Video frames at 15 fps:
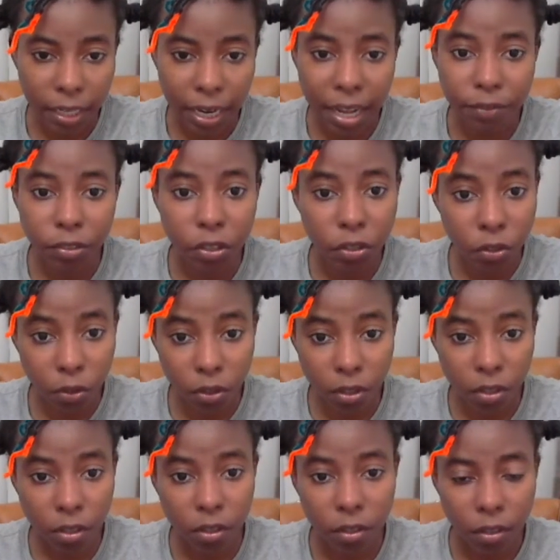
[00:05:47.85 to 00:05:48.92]
I have a
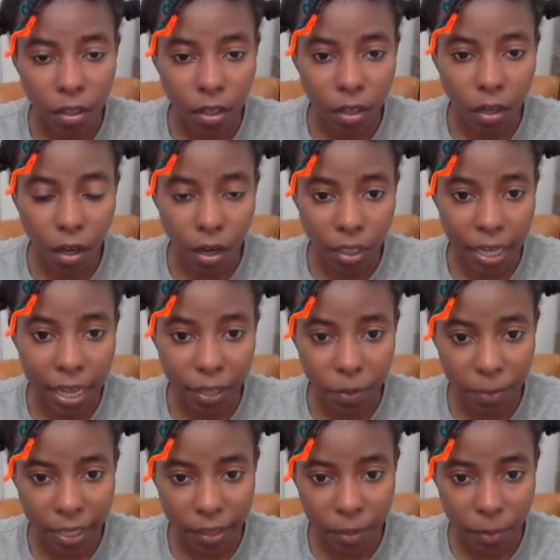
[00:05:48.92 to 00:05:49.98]
tutorial on how to
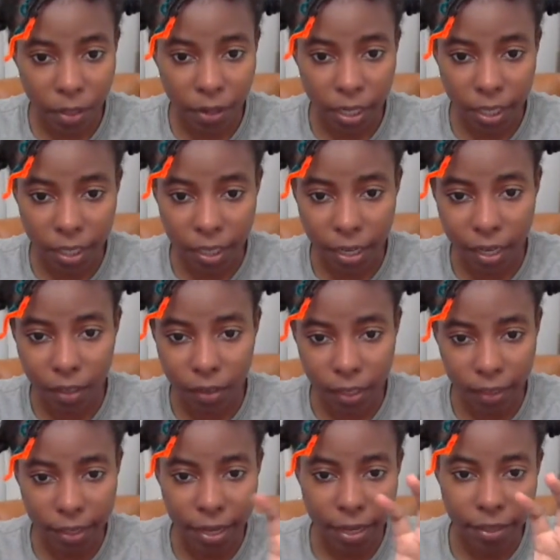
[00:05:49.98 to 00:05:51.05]
make them already. I'll link
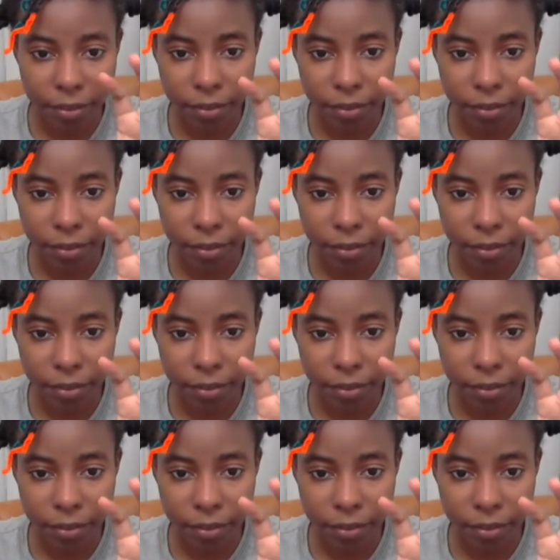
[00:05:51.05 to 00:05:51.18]
that